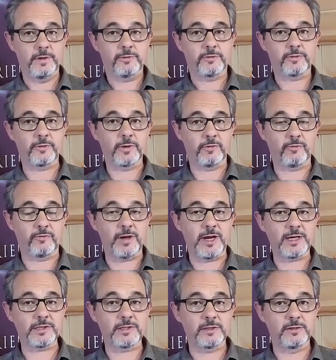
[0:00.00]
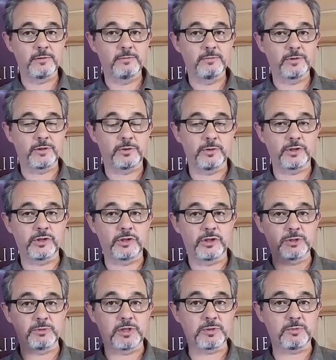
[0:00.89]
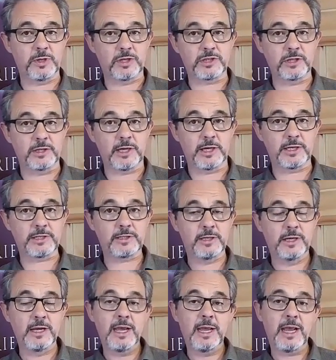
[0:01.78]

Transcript: Threw in a fact to introduce my special guest,